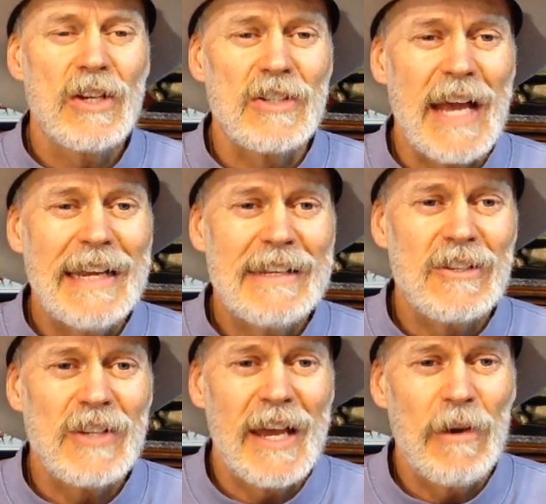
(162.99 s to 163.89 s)
Because I
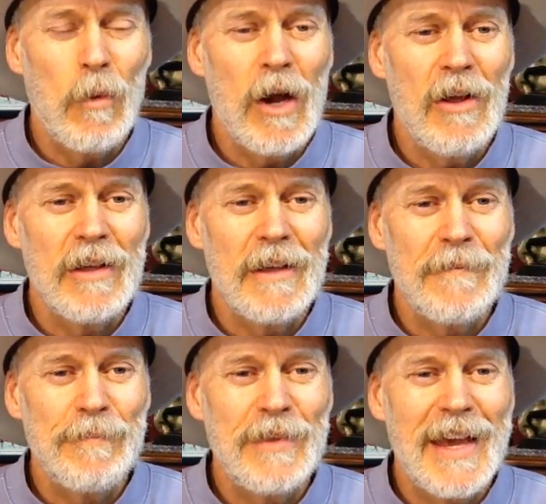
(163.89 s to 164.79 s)
decided, well,
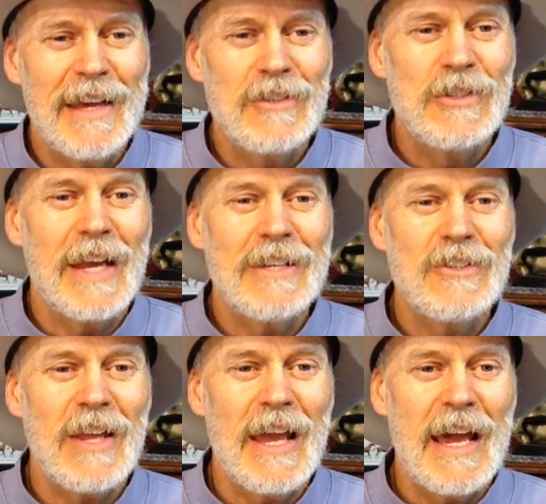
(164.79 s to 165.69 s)
yeah, it's
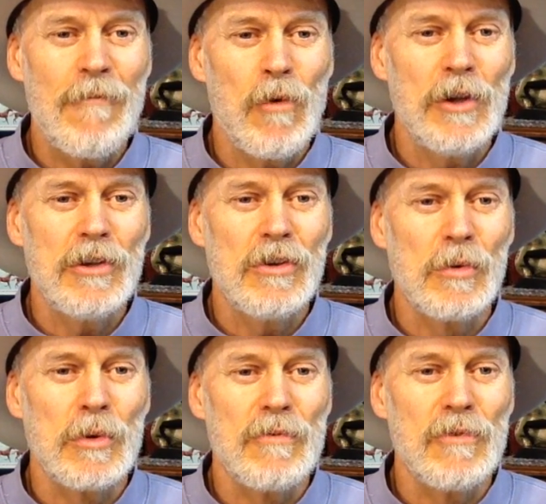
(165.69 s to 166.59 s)
nice to have one
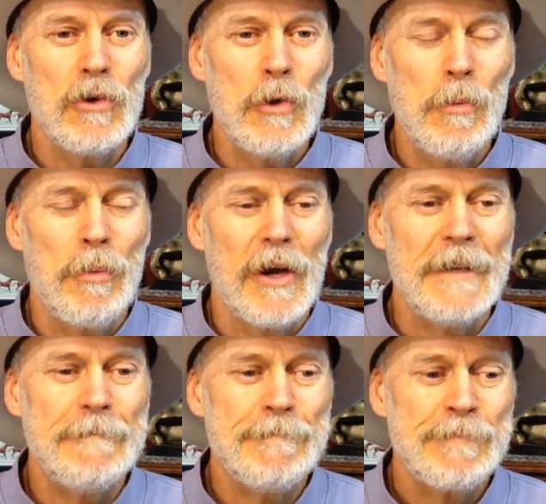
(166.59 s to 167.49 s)
to review,
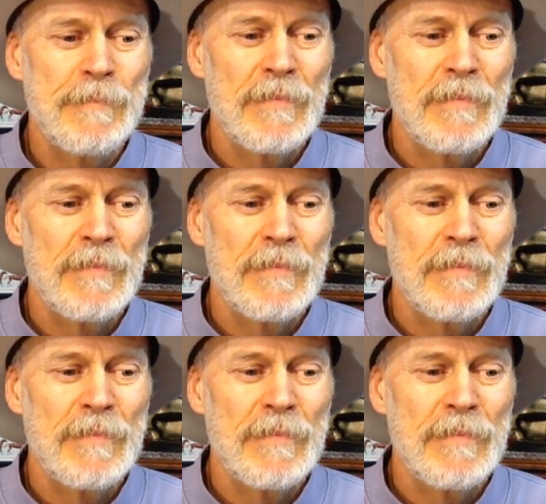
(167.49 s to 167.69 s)
but,